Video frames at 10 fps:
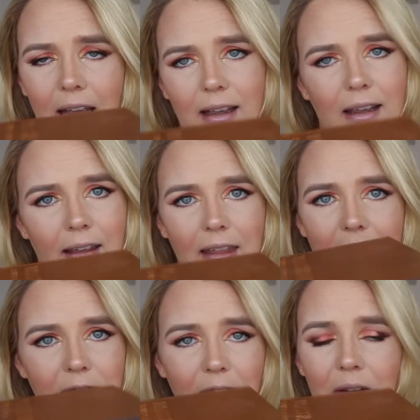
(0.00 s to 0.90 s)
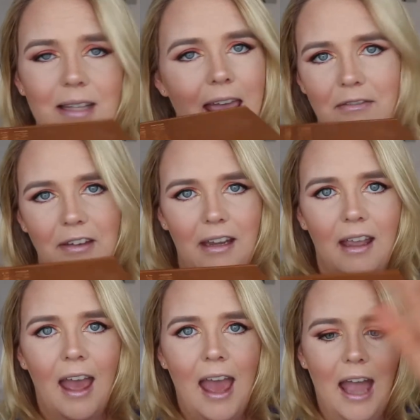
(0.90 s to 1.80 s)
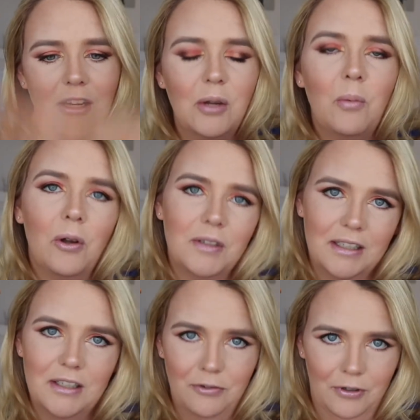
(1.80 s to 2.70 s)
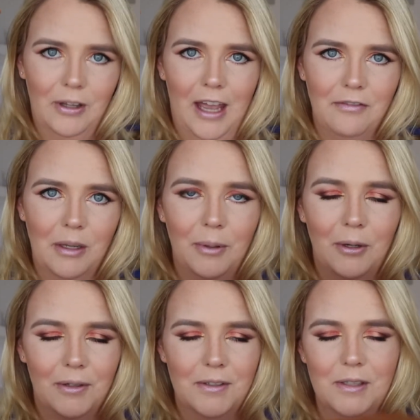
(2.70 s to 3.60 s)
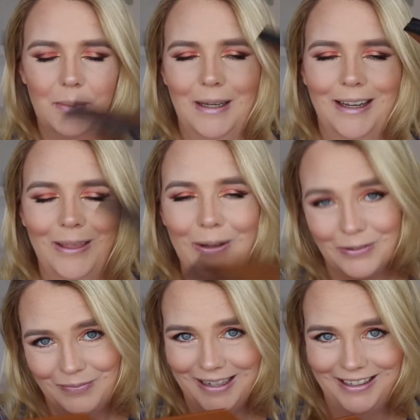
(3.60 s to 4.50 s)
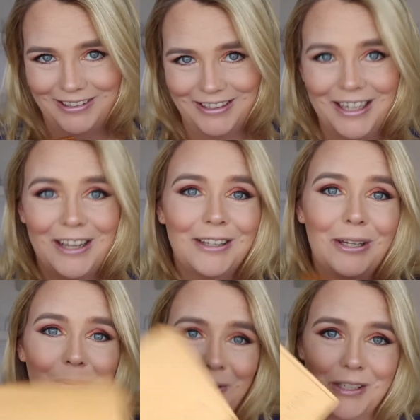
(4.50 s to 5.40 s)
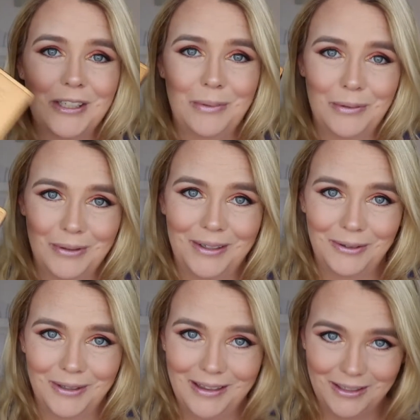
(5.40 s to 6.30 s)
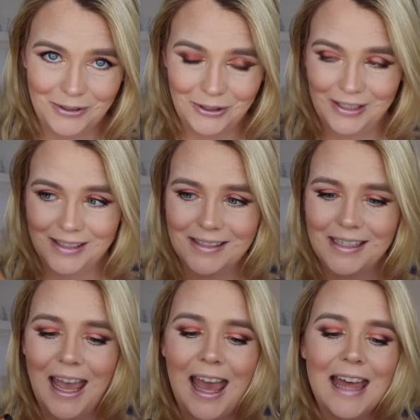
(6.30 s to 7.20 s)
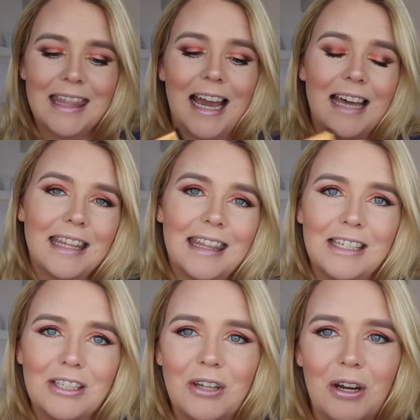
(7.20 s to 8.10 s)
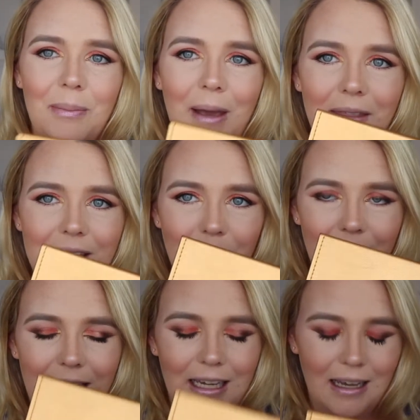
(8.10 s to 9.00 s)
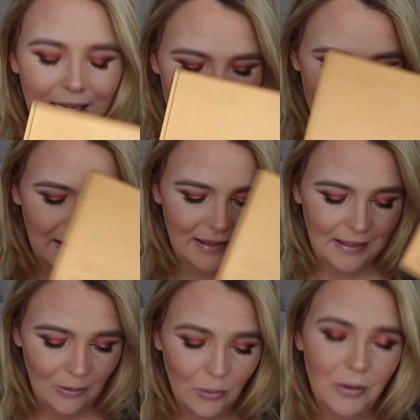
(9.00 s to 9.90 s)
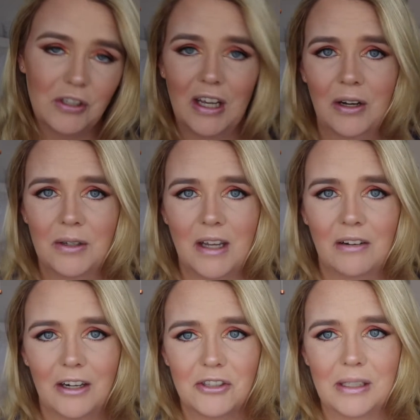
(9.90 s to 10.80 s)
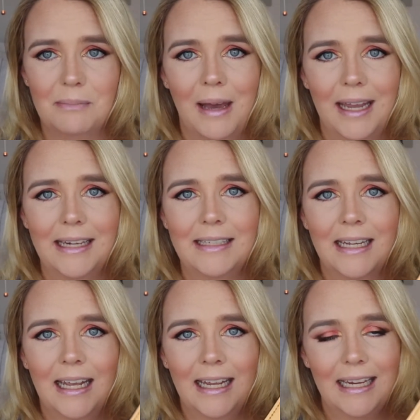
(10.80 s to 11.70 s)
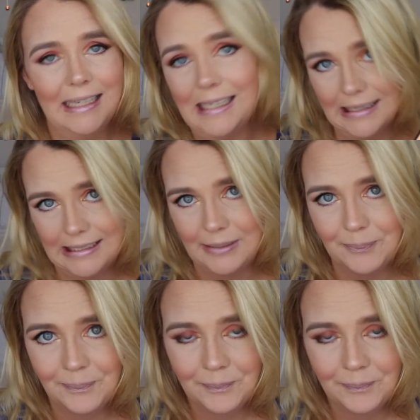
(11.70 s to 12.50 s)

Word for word: uh, it, feels heavy and you want it to feel heavy because you're spending a lot of money on it. You want it to be really, really luxurious. The other thing to note about this one here is that all the shadows are actually made in Italy.